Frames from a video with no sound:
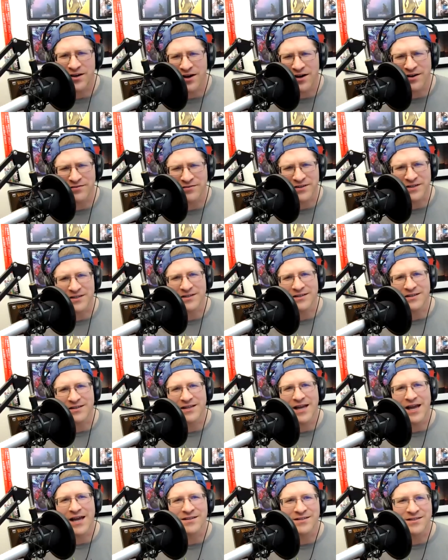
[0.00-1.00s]
coffee
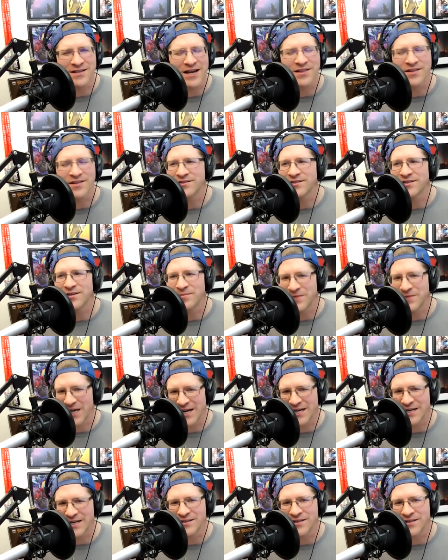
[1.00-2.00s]
has there's some
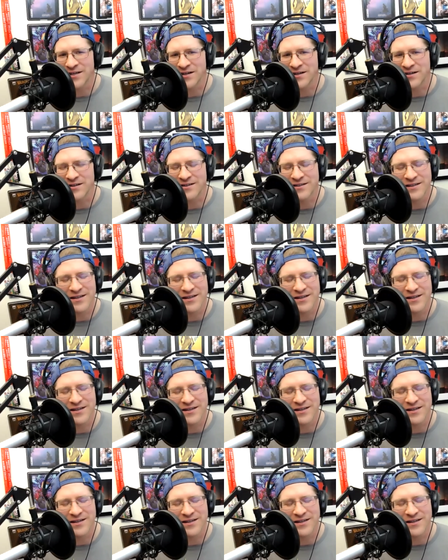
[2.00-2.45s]
tie in there.